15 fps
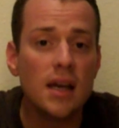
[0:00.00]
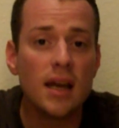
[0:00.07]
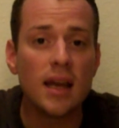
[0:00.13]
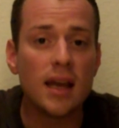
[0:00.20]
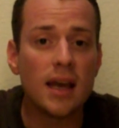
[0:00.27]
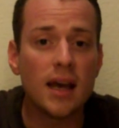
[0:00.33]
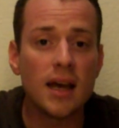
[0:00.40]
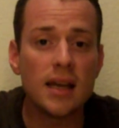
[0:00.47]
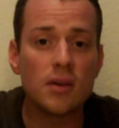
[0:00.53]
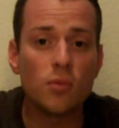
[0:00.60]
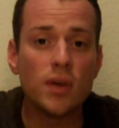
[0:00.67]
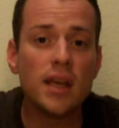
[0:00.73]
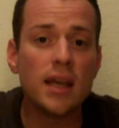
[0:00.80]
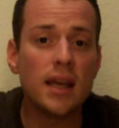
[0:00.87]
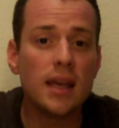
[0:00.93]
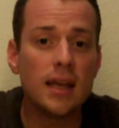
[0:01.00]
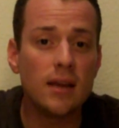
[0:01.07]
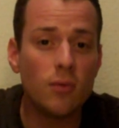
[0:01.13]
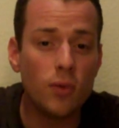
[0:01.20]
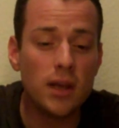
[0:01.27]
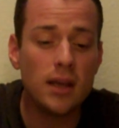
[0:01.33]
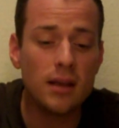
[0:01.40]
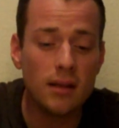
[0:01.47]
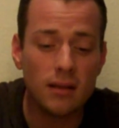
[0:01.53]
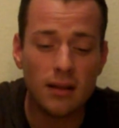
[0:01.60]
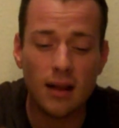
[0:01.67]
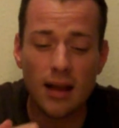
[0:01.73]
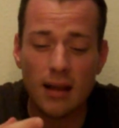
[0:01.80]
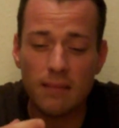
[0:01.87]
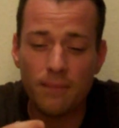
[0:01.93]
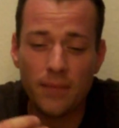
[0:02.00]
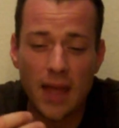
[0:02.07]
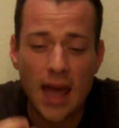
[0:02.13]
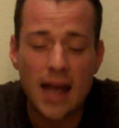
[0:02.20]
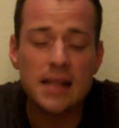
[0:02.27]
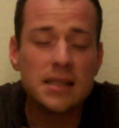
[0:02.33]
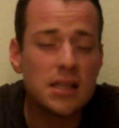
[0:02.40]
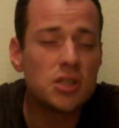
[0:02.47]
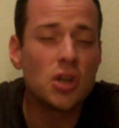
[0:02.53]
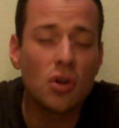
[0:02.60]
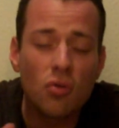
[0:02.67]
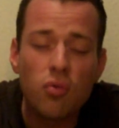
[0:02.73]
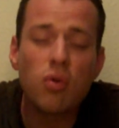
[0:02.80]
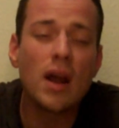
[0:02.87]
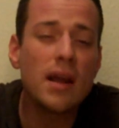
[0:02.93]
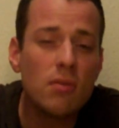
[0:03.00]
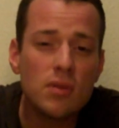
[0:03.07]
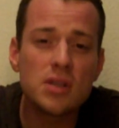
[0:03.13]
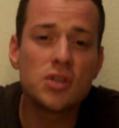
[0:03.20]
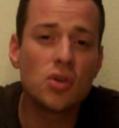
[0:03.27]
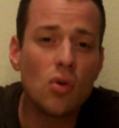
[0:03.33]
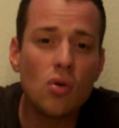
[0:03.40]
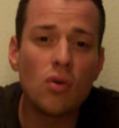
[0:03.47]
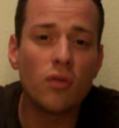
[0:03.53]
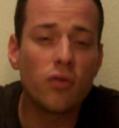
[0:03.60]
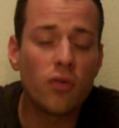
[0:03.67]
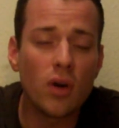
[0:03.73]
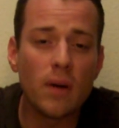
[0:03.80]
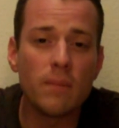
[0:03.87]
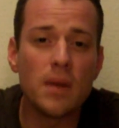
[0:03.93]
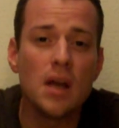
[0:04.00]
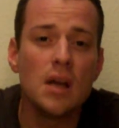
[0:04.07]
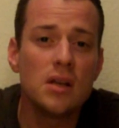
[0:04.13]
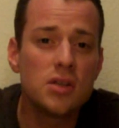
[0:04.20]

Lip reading: And we had such a great result from